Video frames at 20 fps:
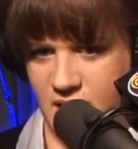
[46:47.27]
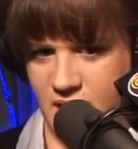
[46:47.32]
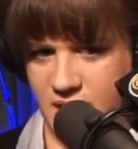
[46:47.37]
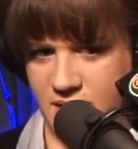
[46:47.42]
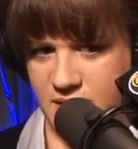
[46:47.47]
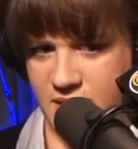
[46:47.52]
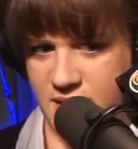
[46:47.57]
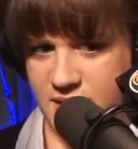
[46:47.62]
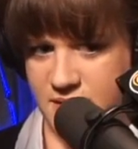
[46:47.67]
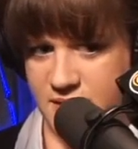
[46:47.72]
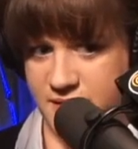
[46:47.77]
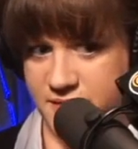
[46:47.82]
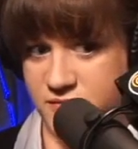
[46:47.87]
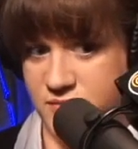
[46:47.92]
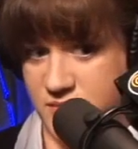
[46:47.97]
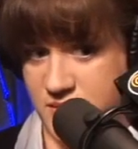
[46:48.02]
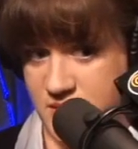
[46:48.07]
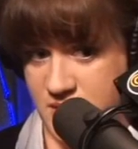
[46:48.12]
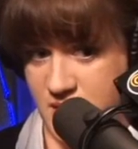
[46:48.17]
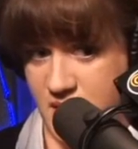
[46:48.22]
like lived
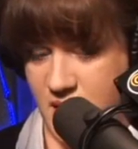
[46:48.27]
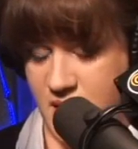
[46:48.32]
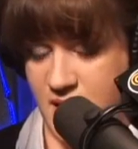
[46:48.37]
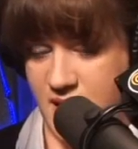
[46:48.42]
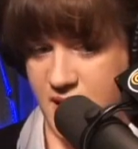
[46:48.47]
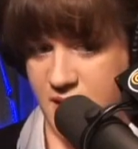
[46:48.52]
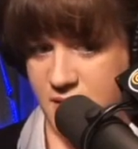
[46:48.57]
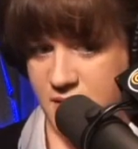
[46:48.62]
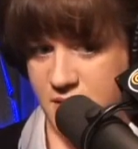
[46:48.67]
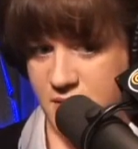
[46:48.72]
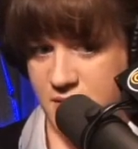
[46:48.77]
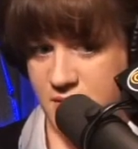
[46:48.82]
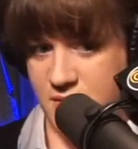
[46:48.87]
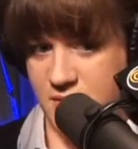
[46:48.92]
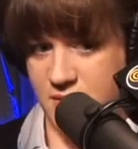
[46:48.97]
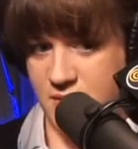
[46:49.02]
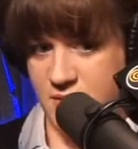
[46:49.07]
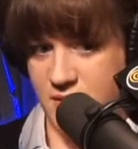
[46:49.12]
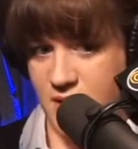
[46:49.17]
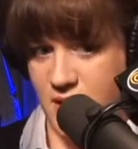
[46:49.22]
with a guy,
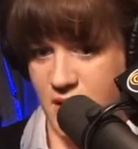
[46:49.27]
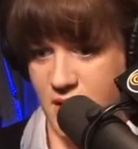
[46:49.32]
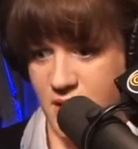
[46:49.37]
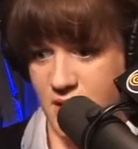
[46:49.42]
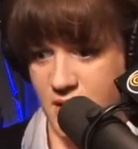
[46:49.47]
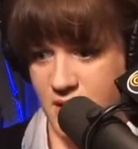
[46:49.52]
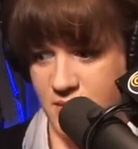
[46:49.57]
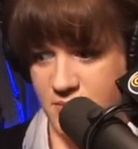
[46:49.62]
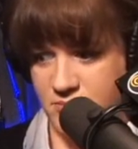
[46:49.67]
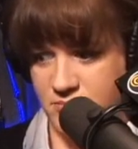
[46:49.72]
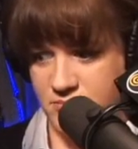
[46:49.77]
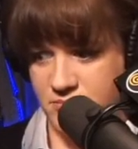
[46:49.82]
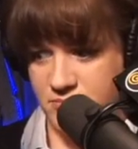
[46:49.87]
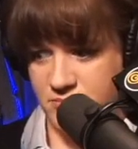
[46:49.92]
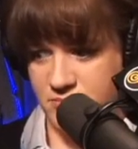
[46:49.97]
and